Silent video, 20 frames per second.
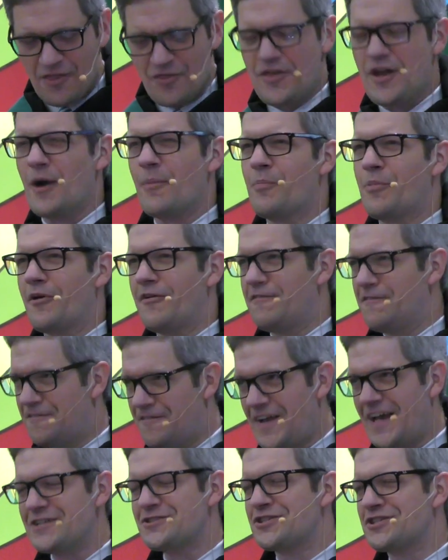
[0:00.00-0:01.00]
their
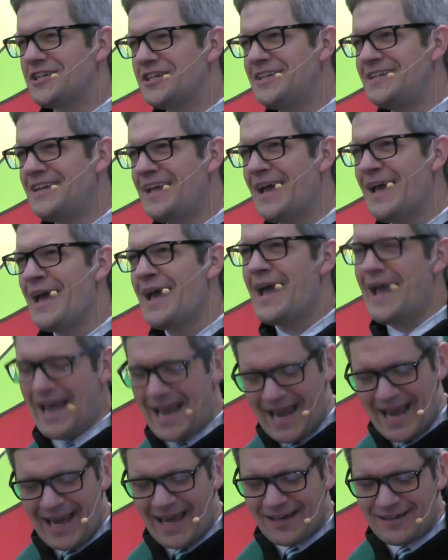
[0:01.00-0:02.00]
profession,
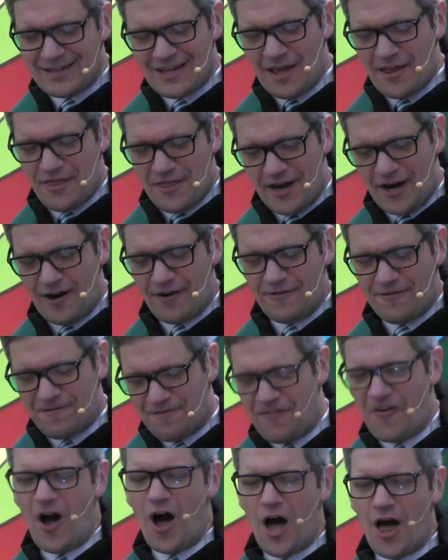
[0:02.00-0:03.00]
and their
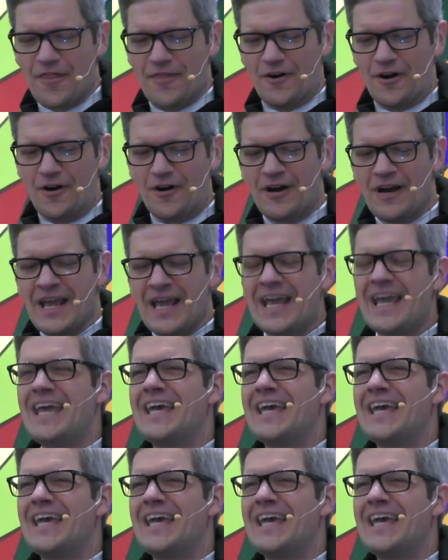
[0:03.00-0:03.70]
father